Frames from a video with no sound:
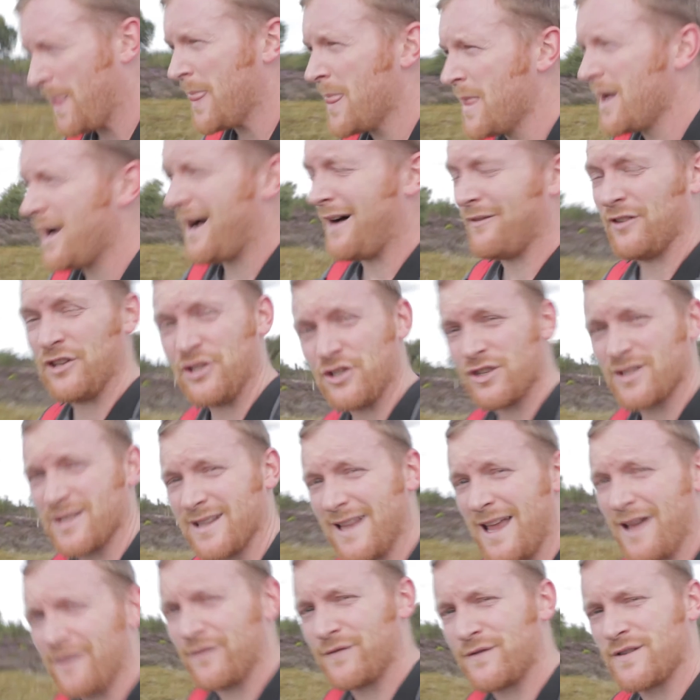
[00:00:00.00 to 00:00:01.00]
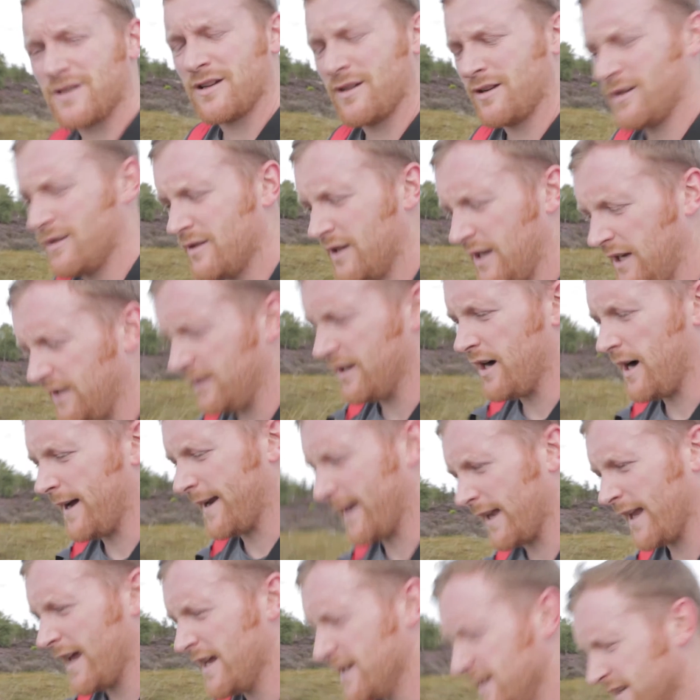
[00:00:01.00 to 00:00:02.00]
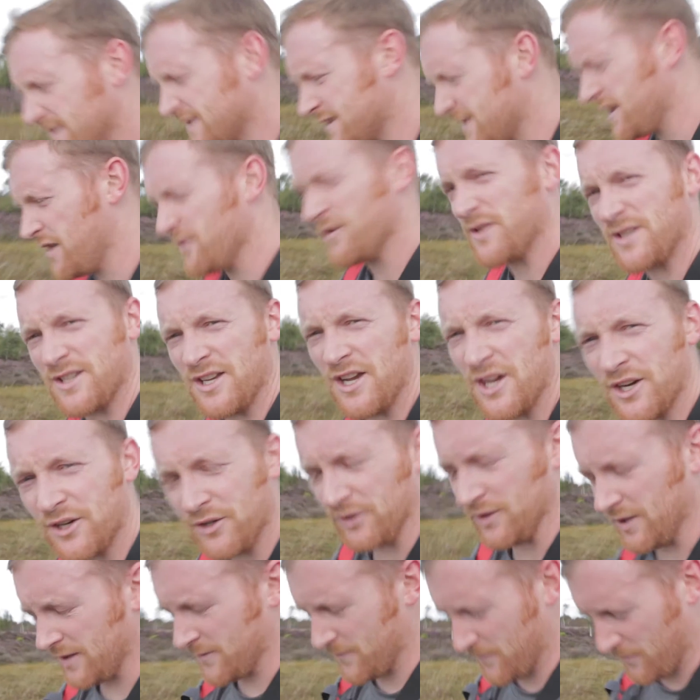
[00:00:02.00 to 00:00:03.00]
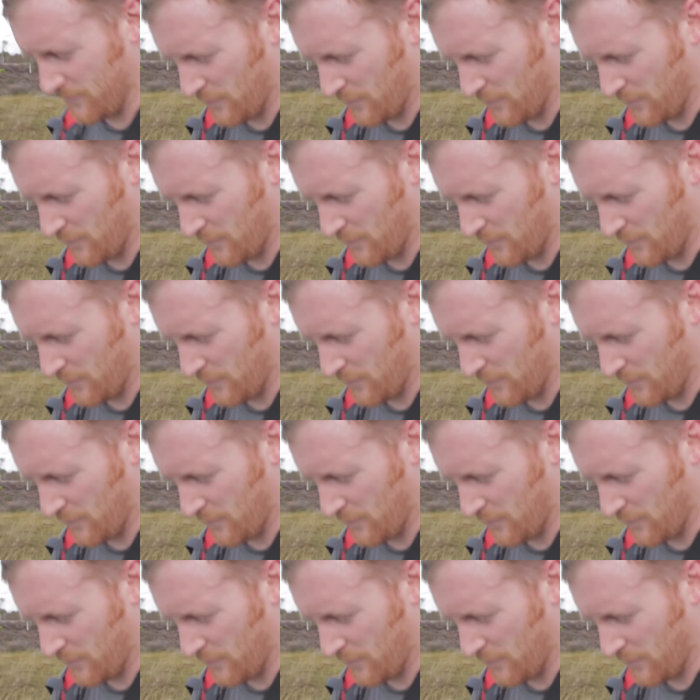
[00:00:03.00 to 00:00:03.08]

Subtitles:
having just left the Nine Ladies Stone Circle.